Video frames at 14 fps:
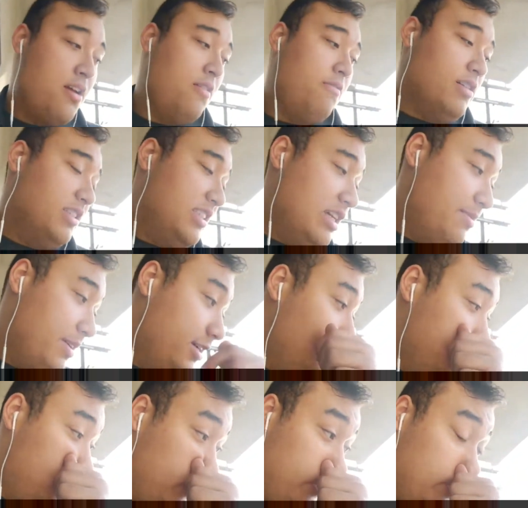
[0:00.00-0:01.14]
once I'm a
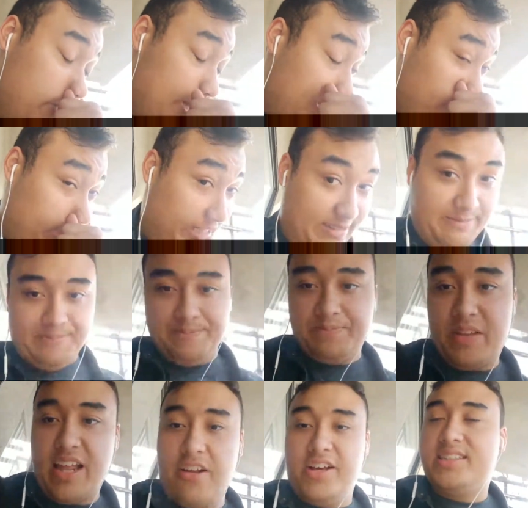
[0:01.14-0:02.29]
senior and that shit.
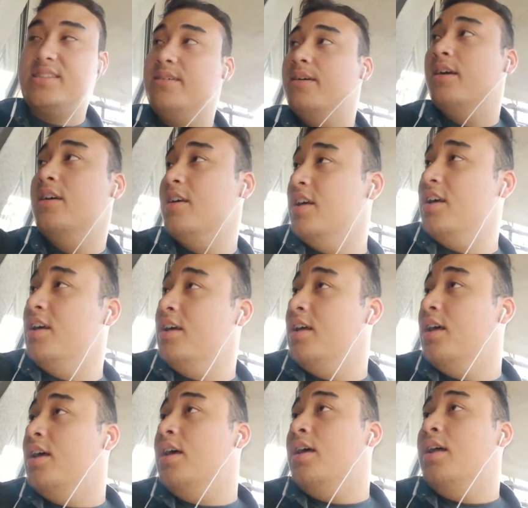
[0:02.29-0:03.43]
Anyways,
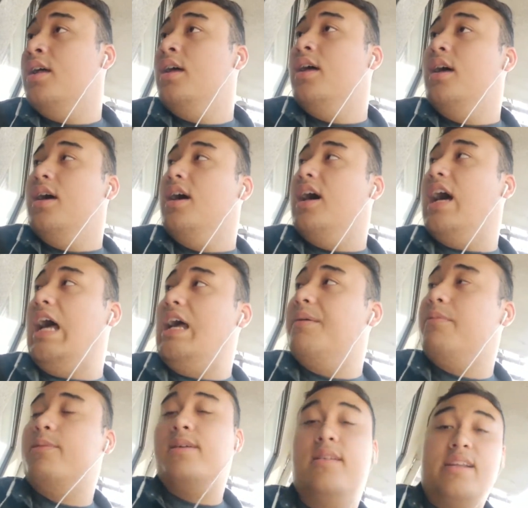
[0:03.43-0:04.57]
I'm
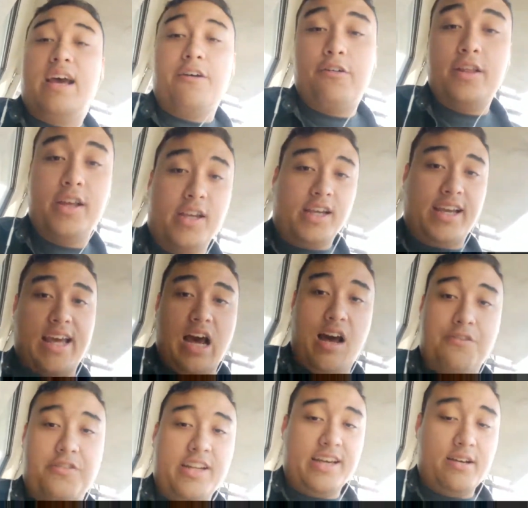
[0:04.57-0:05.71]
definitely gonna get off
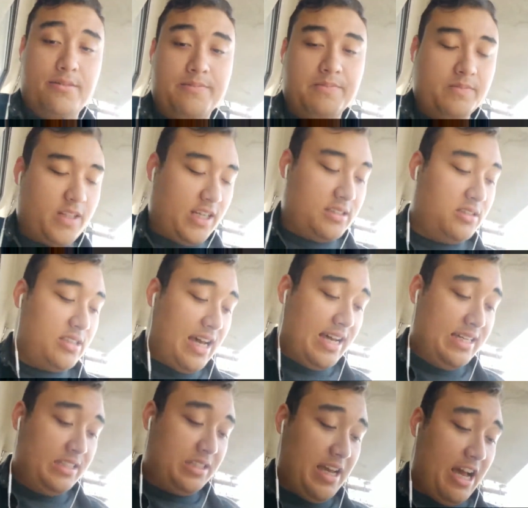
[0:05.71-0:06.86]
now because I
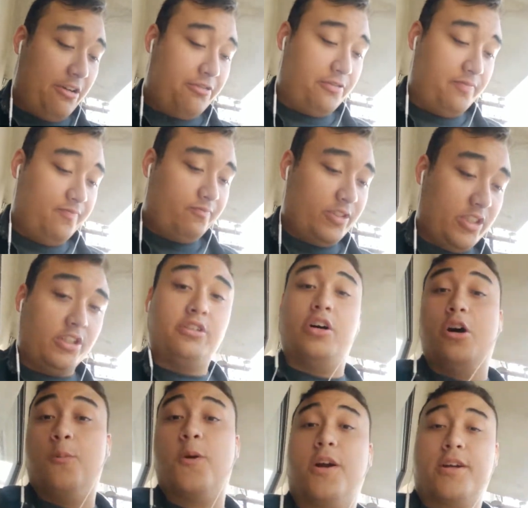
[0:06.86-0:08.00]
have to do
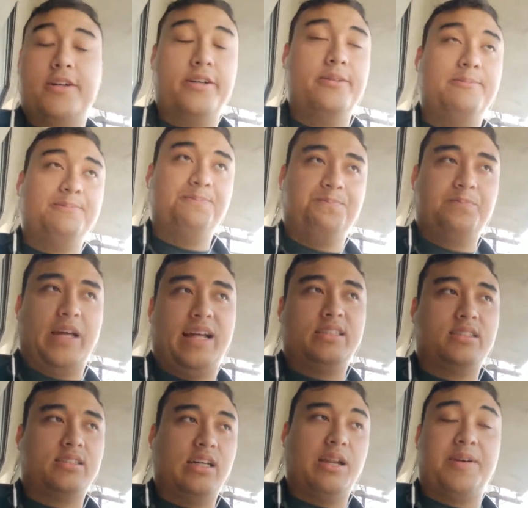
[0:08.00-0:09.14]
homework. That's
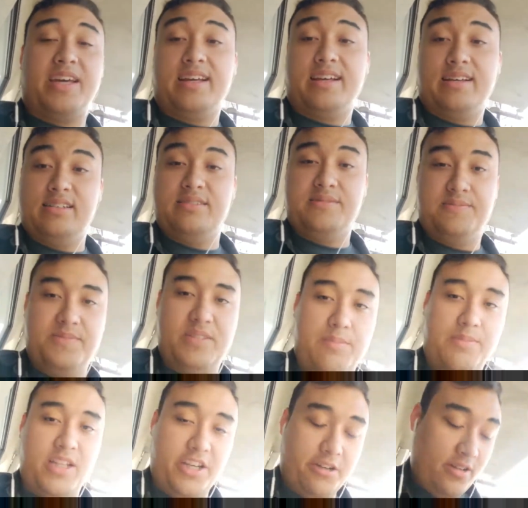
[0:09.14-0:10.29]
gonna be something to
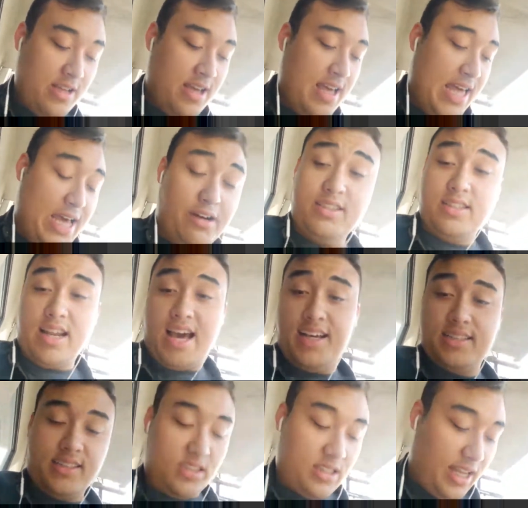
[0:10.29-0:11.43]
do. It was nice.
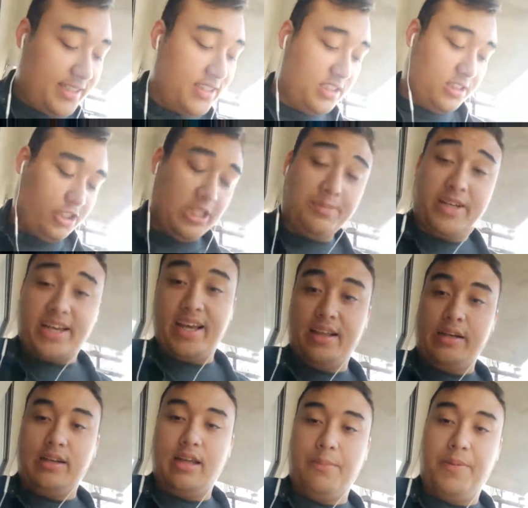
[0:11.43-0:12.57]
It's nice to stream again
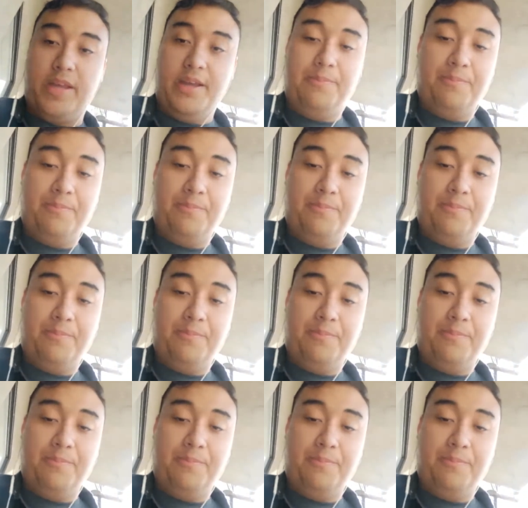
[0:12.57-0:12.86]
a bit.